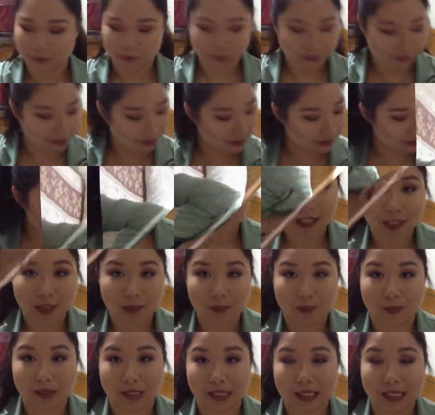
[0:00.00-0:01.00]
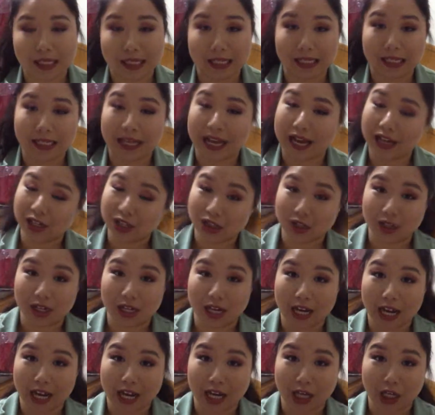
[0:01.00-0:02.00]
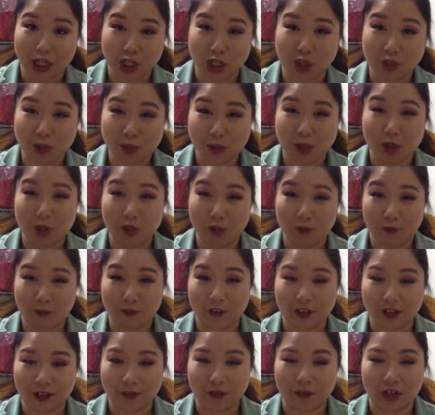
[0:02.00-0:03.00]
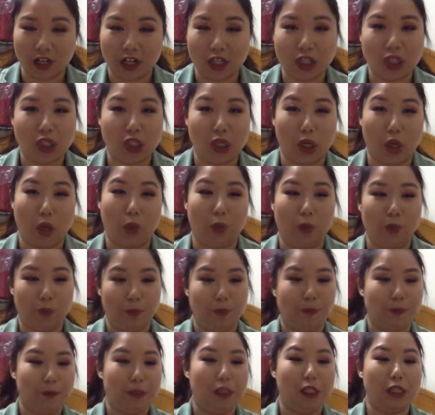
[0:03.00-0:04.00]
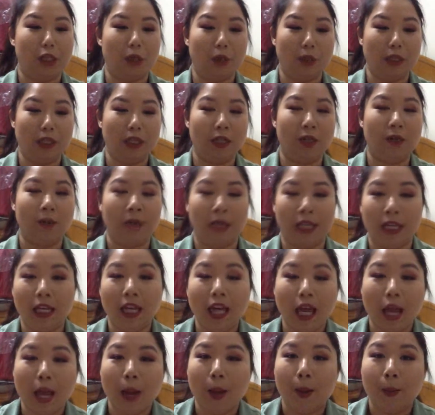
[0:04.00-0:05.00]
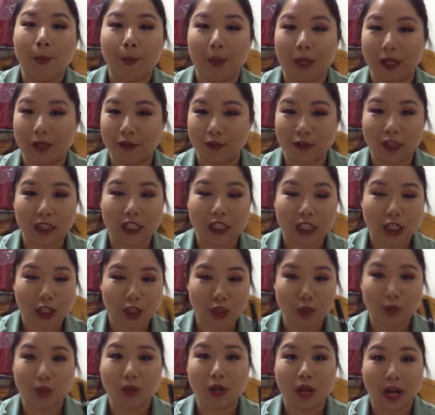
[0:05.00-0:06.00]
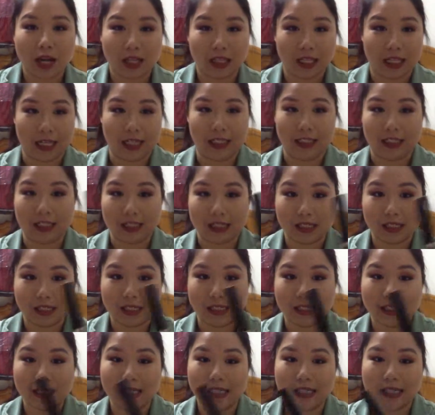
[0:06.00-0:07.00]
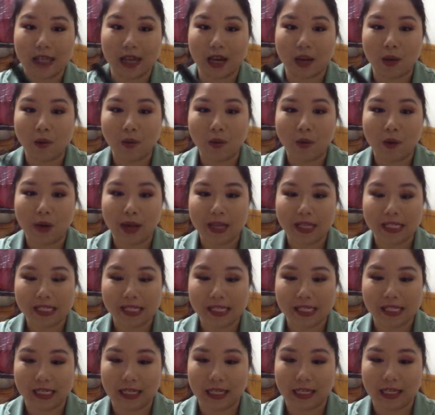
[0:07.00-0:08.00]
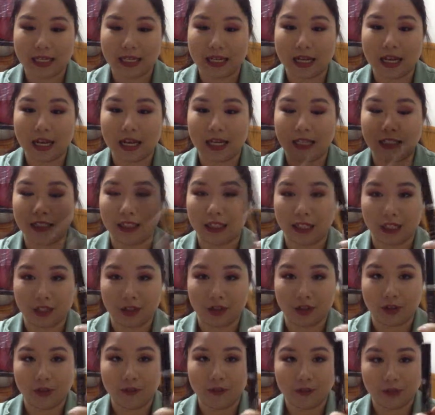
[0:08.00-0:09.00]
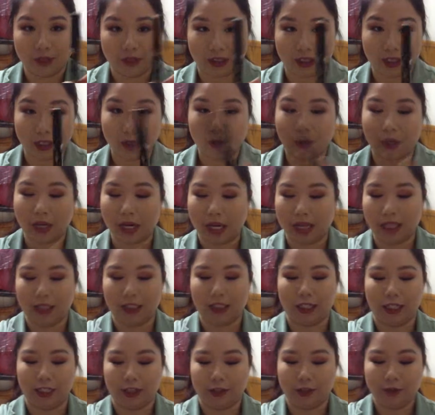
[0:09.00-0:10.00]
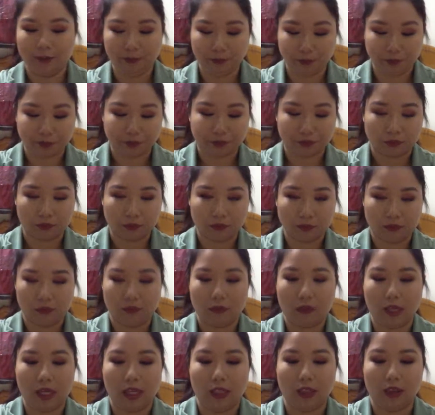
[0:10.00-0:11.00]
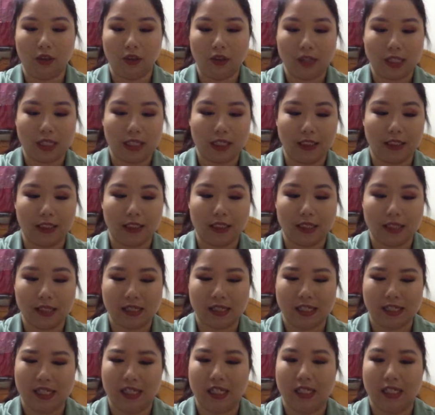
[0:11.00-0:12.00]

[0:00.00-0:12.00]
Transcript: My next miss is actually a YouTube favorite, so don't kill me, but I really do not like this. This is the NYC eyeliner, the liquid eyeliner, and it looks like this.